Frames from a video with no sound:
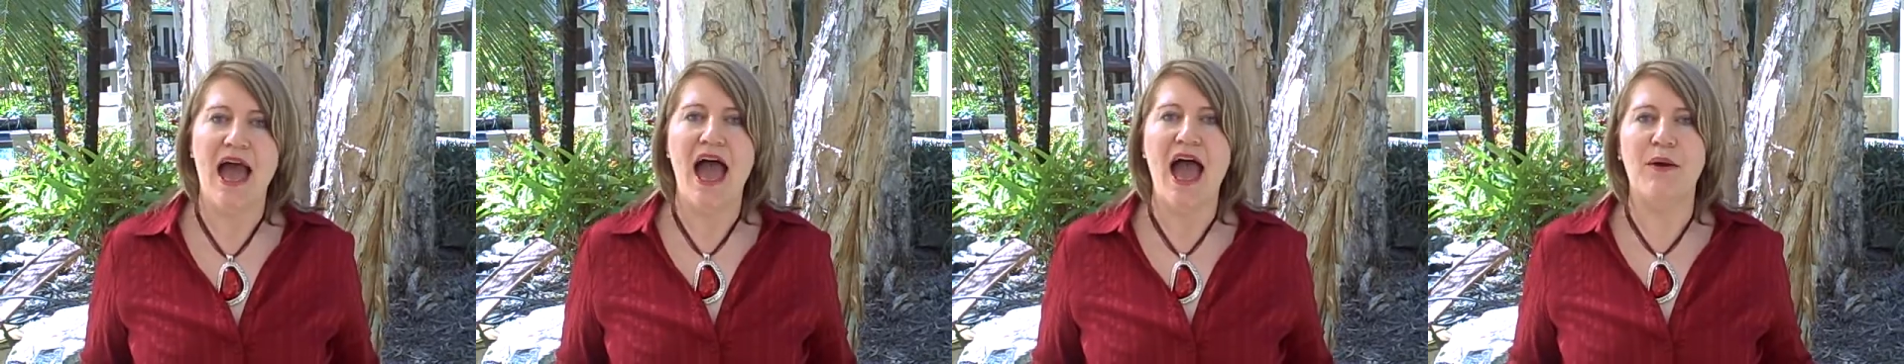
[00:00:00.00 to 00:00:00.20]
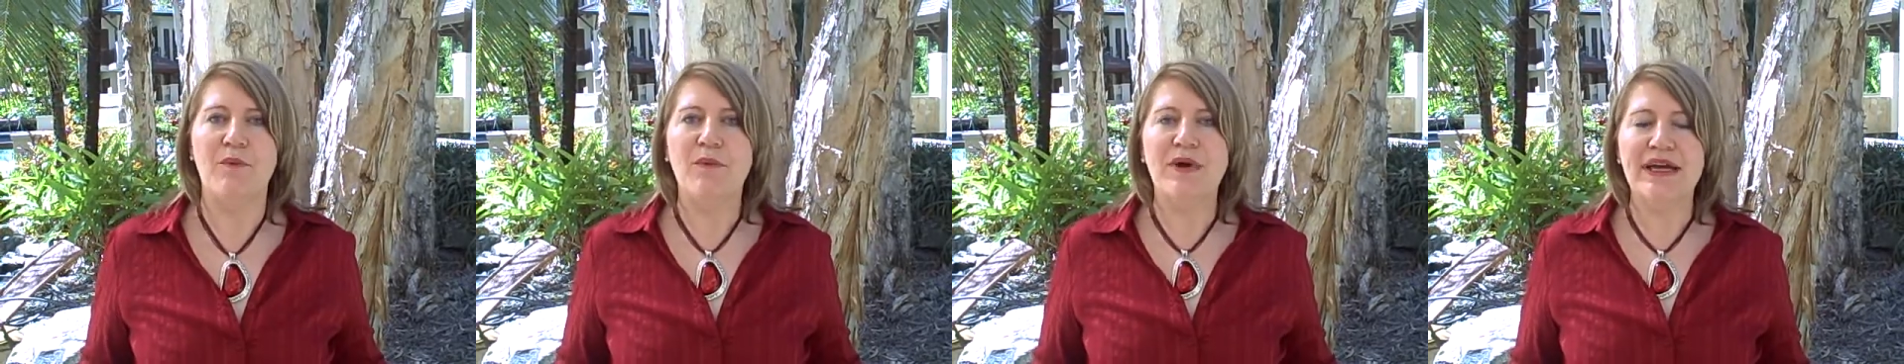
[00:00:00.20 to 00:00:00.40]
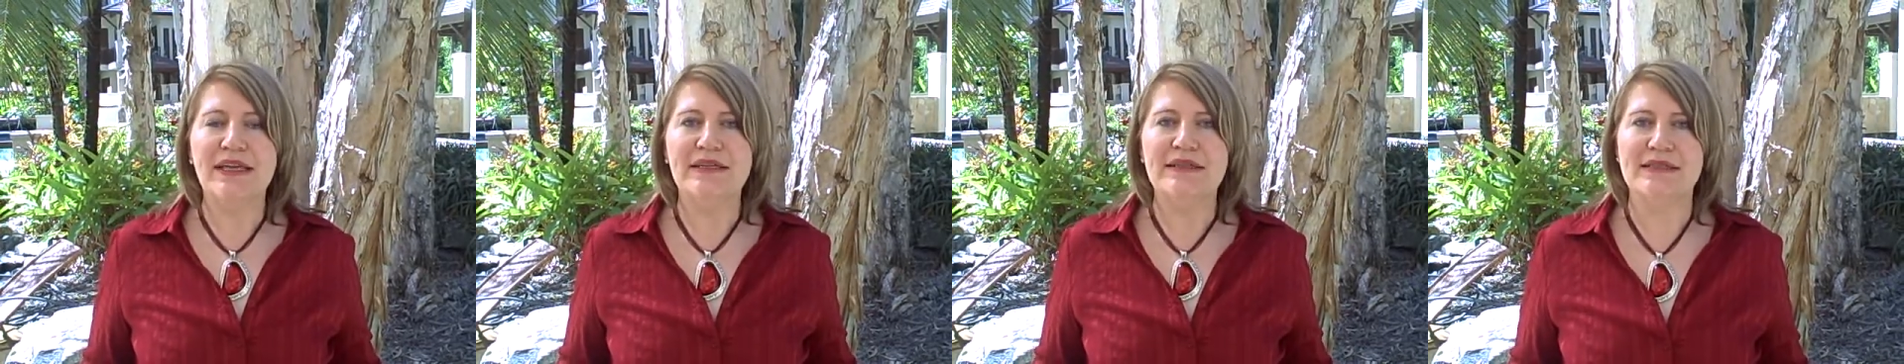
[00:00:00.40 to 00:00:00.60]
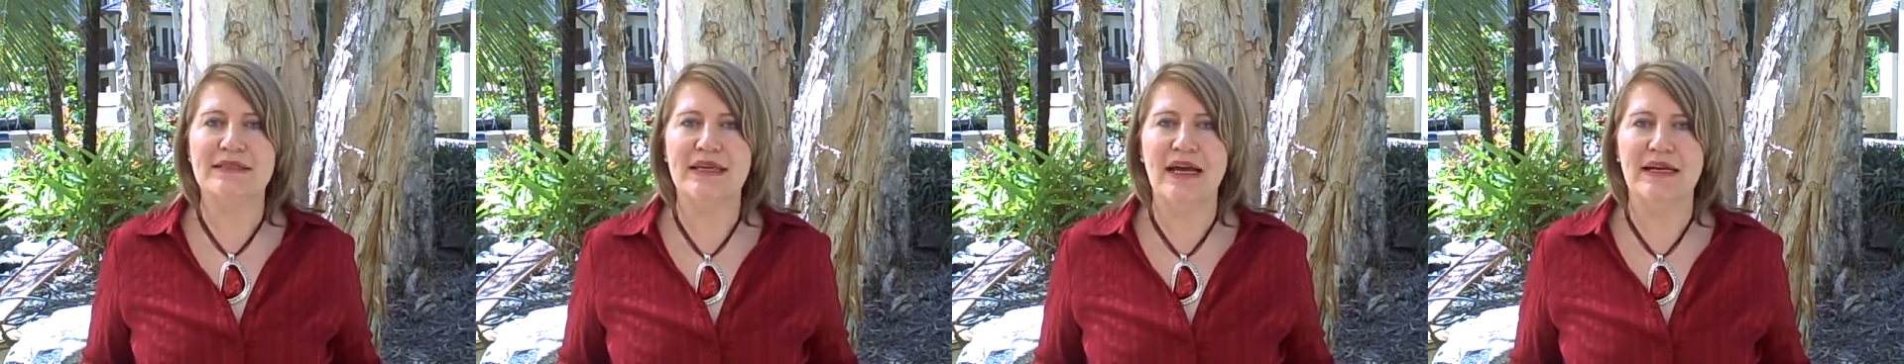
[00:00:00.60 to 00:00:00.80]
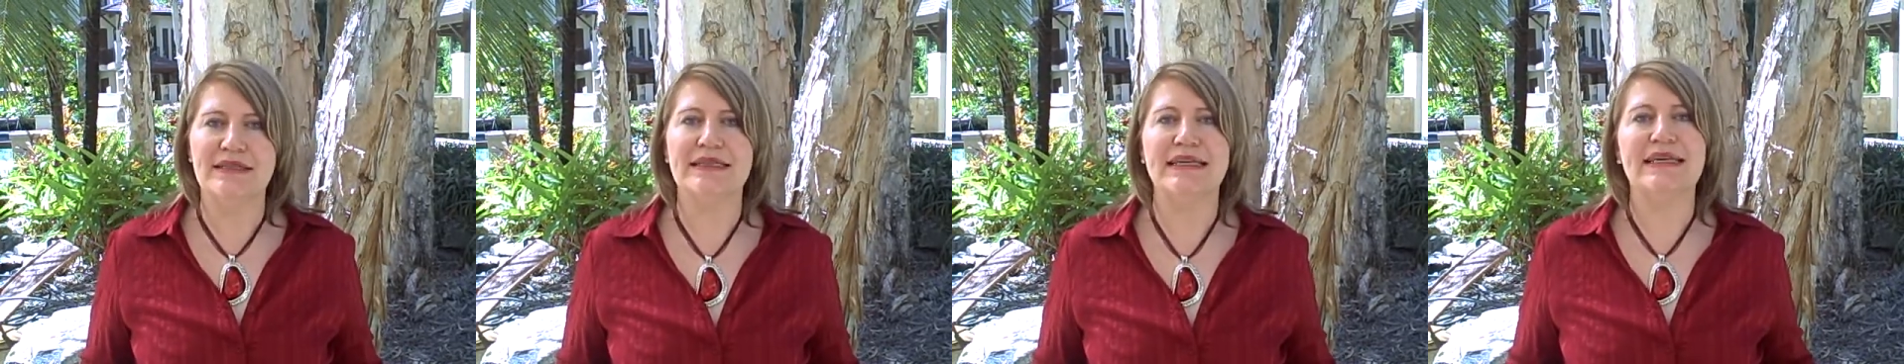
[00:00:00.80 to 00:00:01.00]
and we
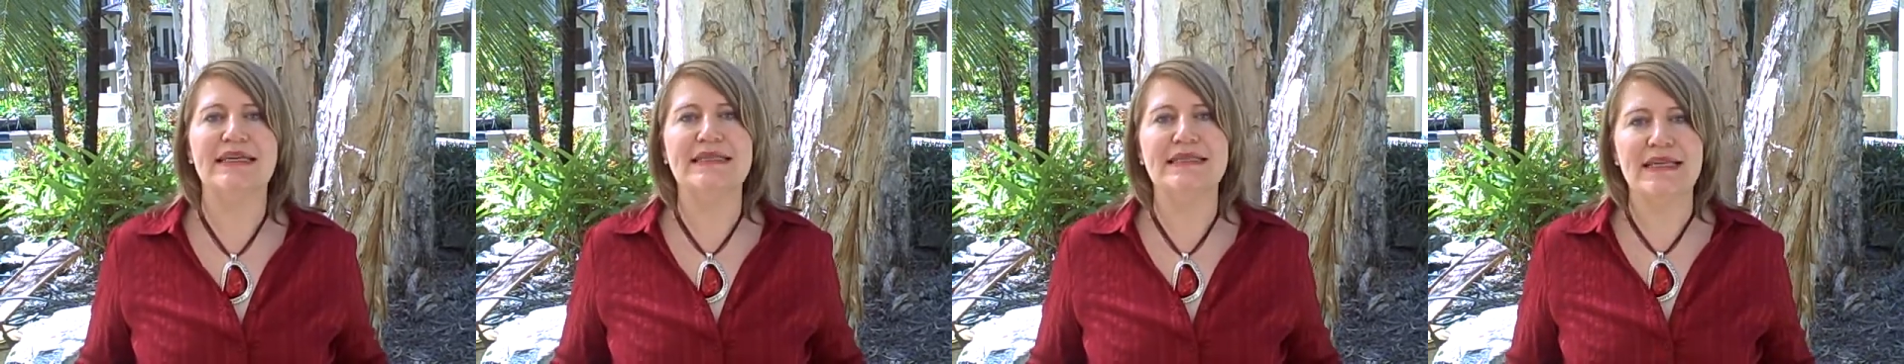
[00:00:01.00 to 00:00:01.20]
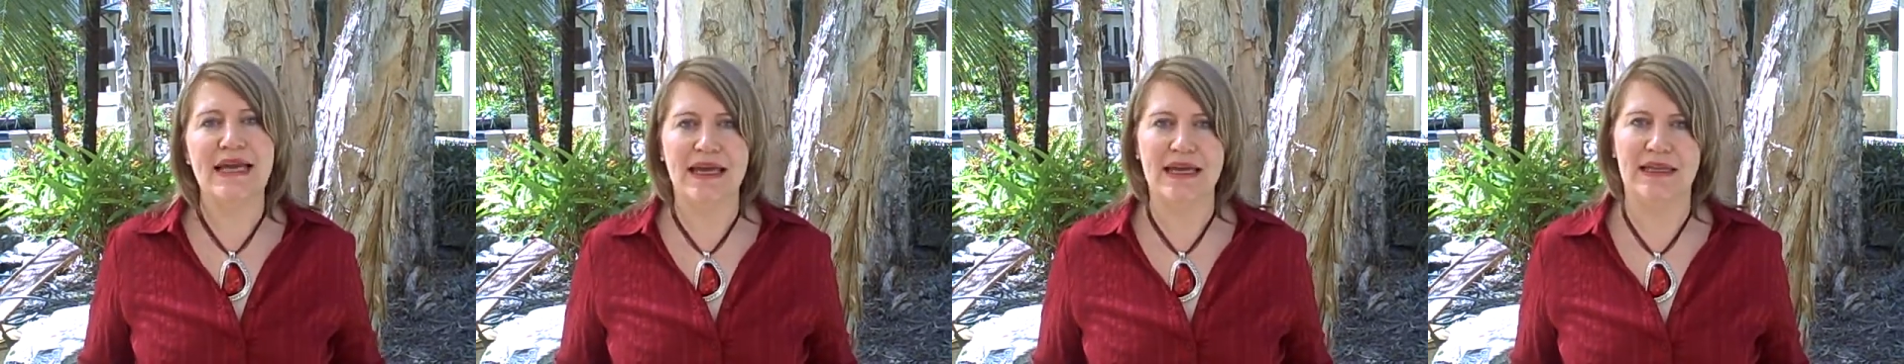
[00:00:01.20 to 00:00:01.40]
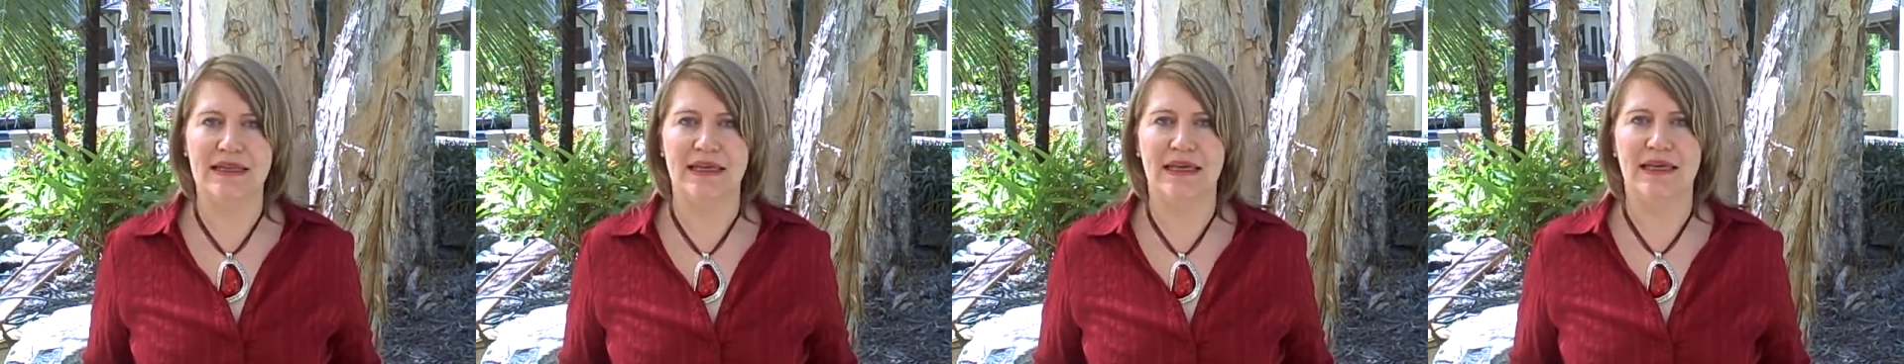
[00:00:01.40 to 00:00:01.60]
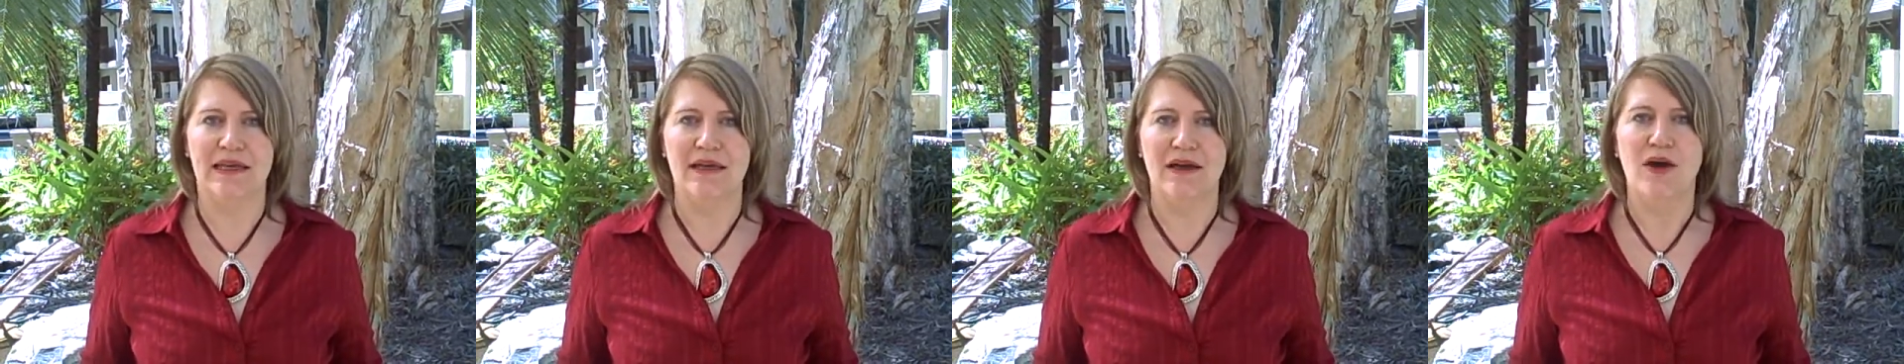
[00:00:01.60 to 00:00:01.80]
discuss exactly